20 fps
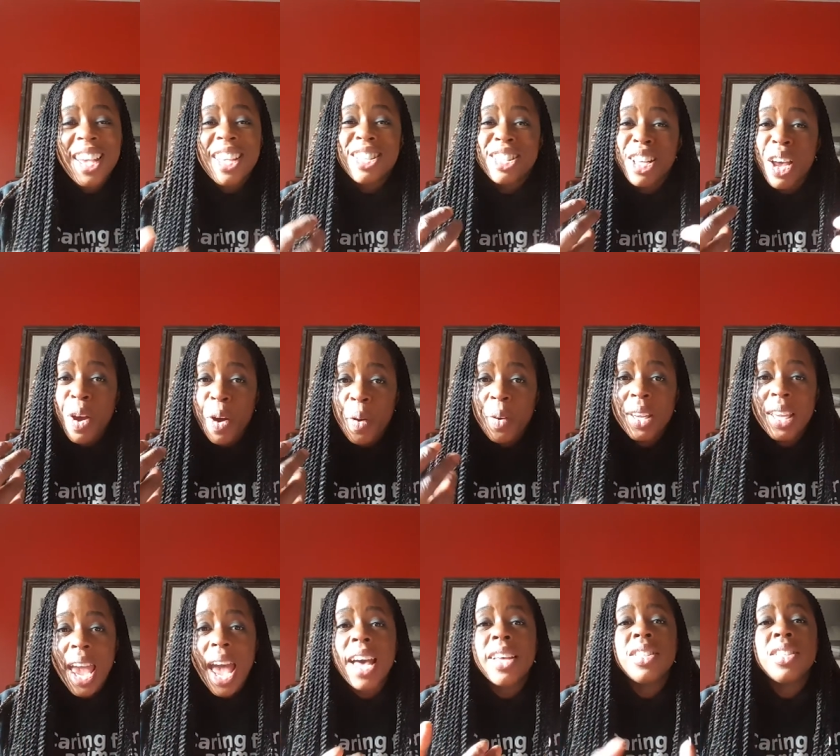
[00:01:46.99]
So
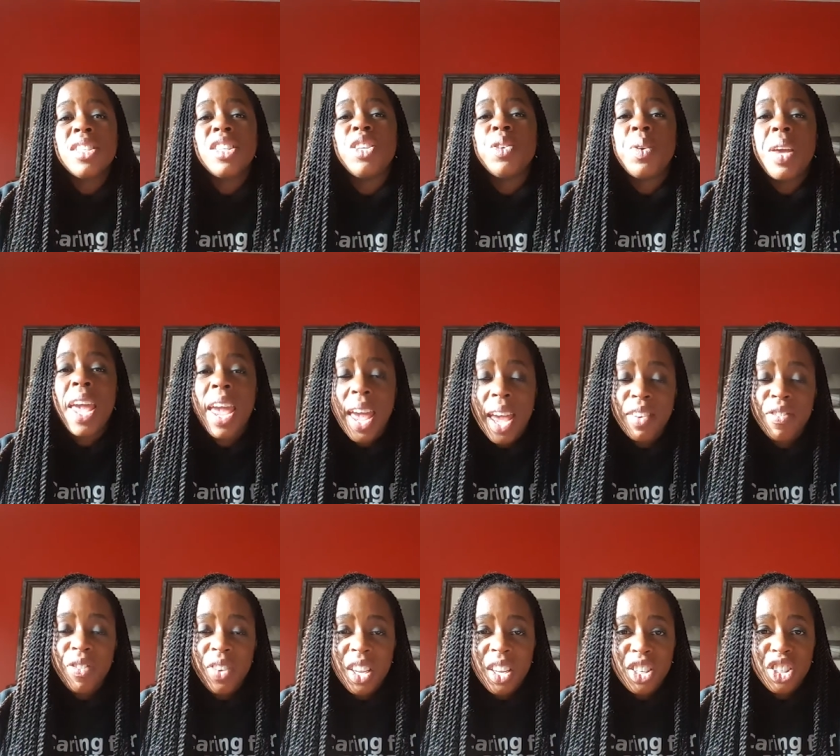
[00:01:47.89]
yes, you can
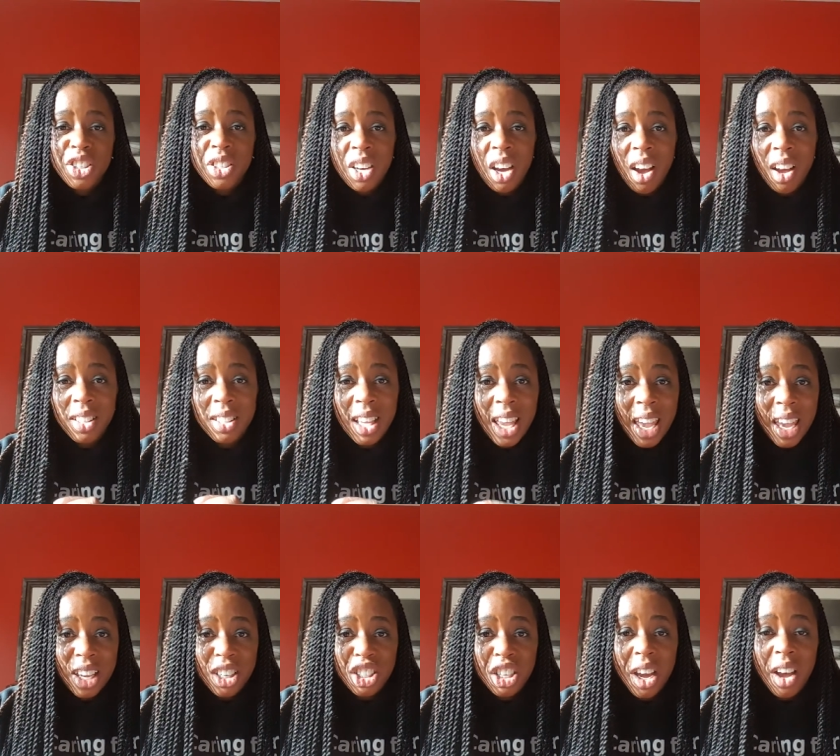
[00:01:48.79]
feed your dogs
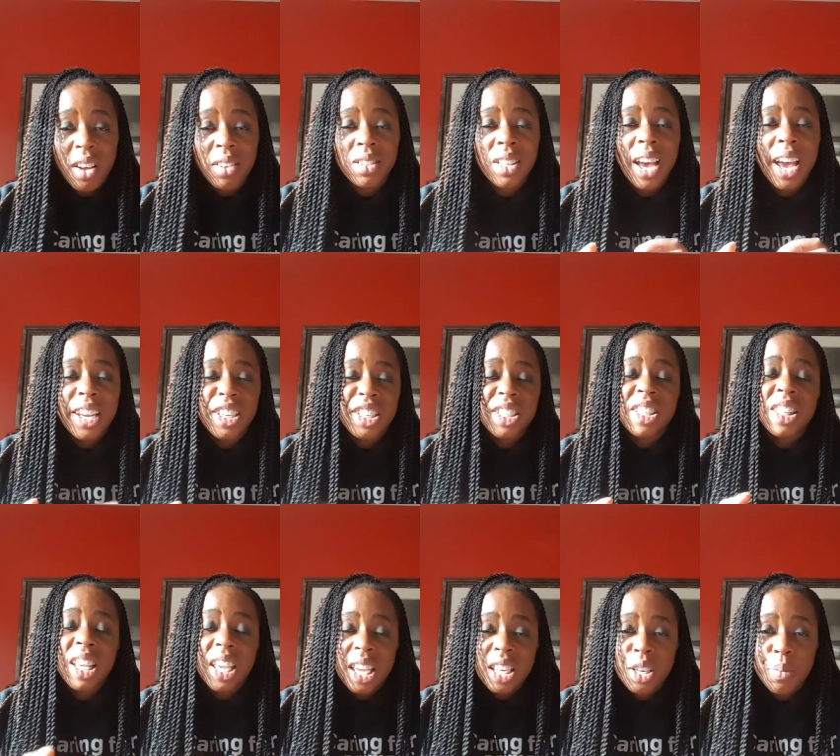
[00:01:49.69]
eggshells. I just
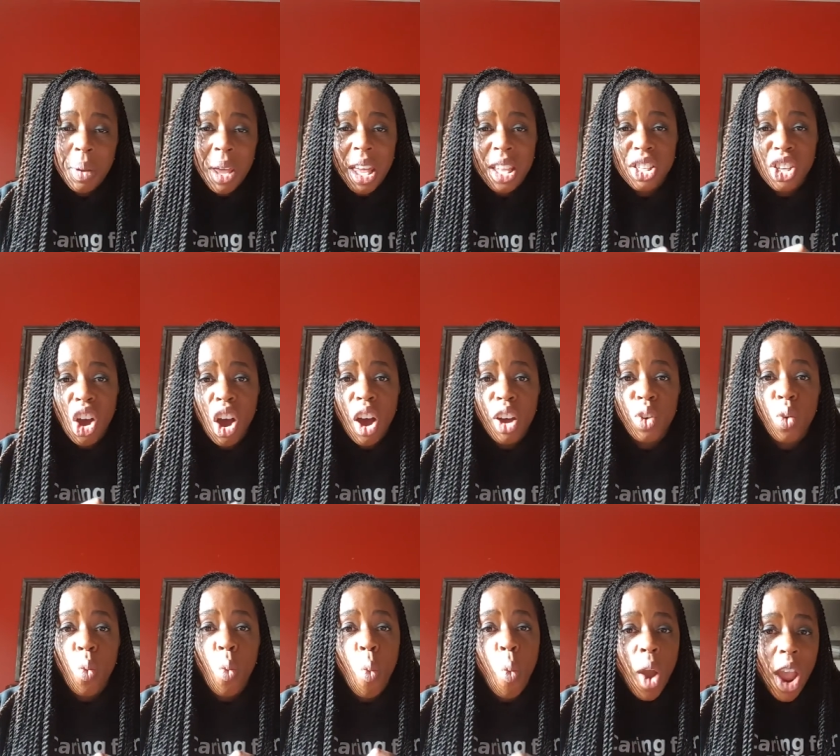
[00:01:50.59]
think it depends
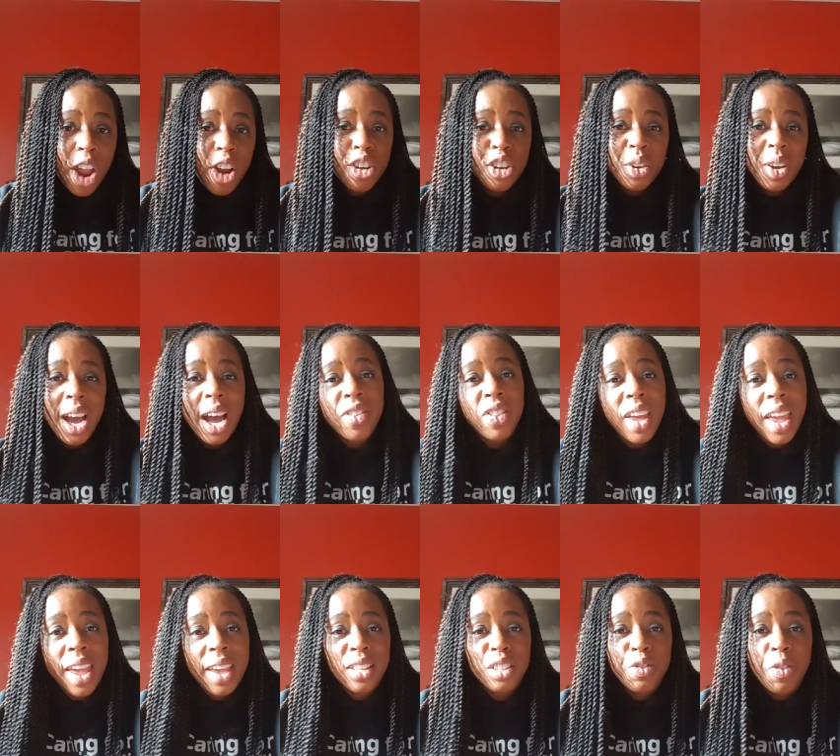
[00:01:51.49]
on where you got the
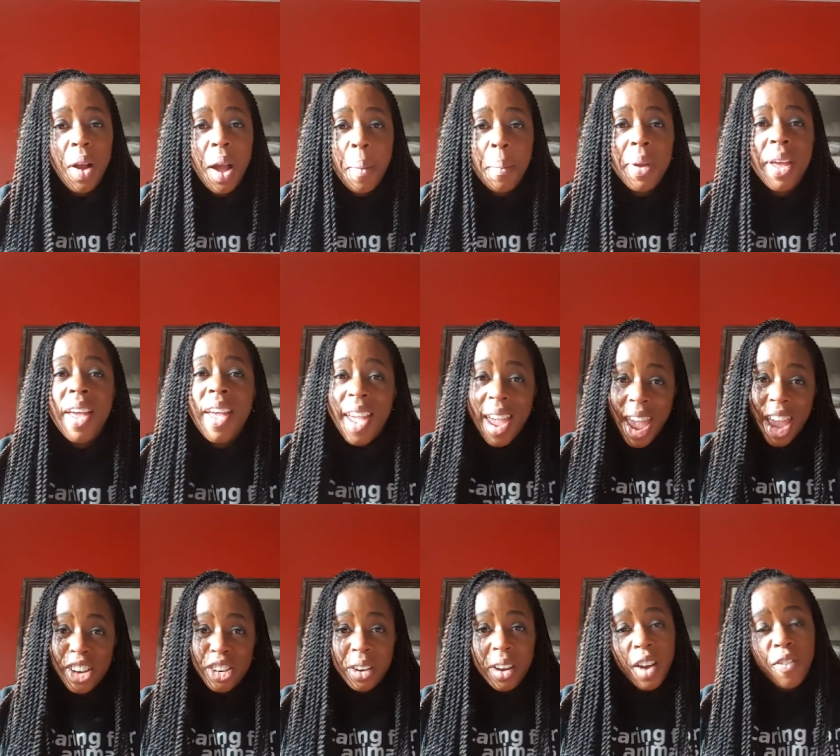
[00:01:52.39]
eggs from
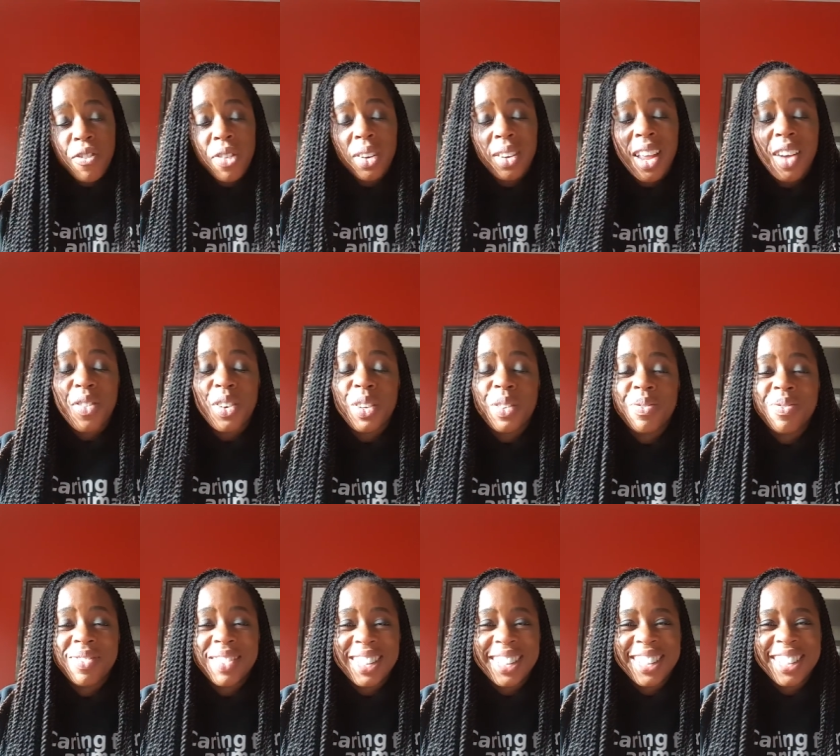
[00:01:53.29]
and your comfort level.
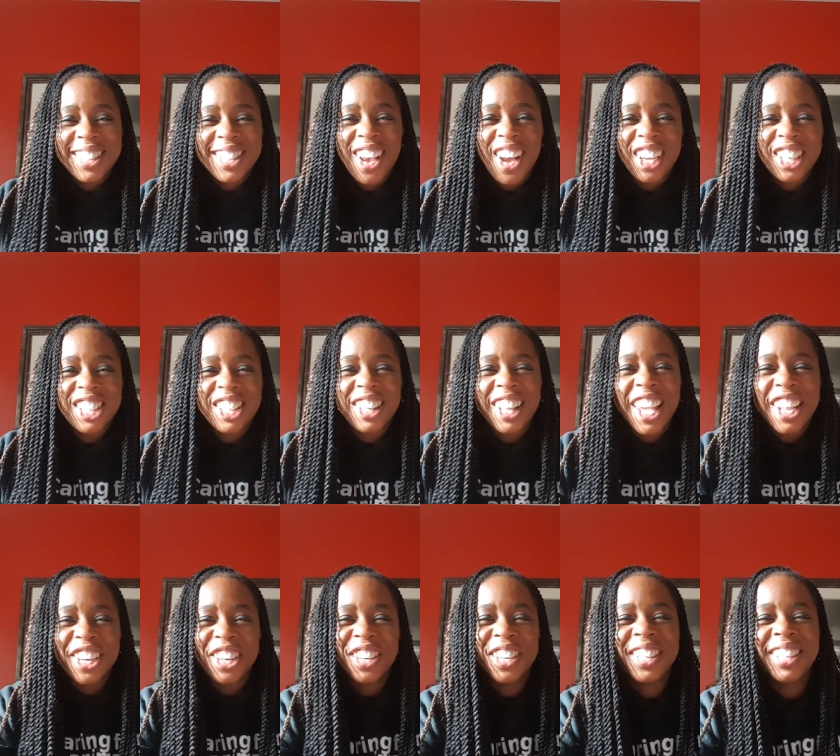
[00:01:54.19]
Talk to you
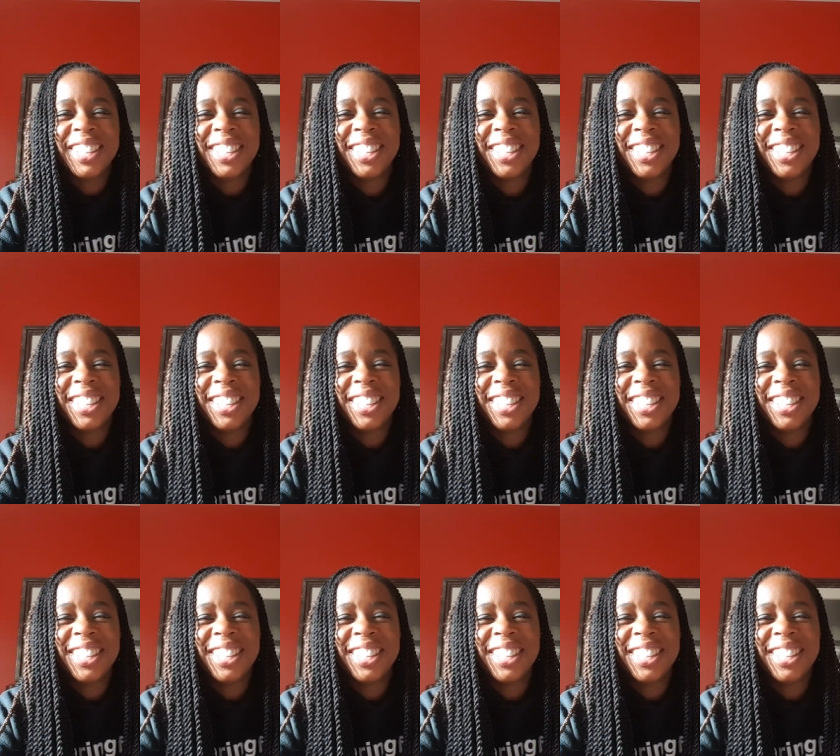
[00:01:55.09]
later.